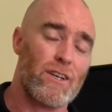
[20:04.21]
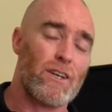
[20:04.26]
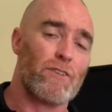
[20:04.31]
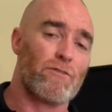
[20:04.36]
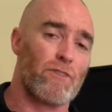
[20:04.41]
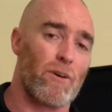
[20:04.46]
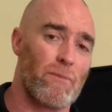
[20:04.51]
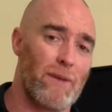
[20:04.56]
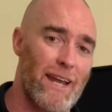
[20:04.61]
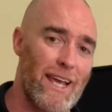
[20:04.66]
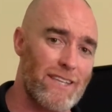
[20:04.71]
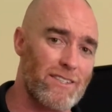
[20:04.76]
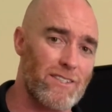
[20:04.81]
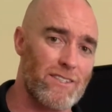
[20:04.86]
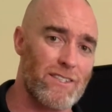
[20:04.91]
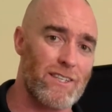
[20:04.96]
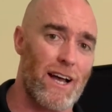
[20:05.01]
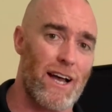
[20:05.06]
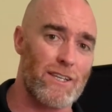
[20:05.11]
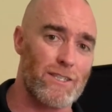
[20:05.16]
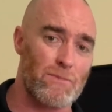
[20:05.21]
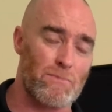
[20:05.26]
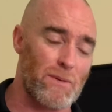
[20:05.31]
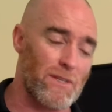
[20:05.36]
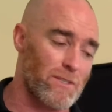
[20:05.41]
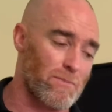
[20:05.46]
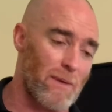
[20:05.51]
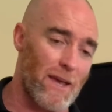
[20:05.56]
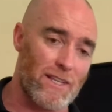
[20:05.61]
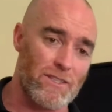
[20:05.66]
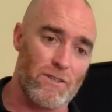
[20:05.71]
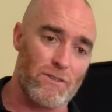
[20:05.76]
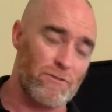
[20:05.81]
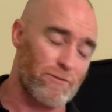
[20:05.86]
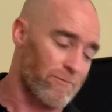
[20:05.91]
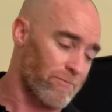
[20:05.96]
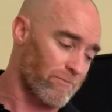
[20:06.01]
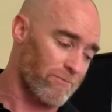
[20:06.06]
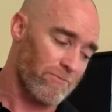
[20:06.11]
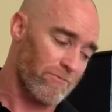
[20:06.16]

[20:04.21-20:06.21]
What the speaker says: From an exercise perspective,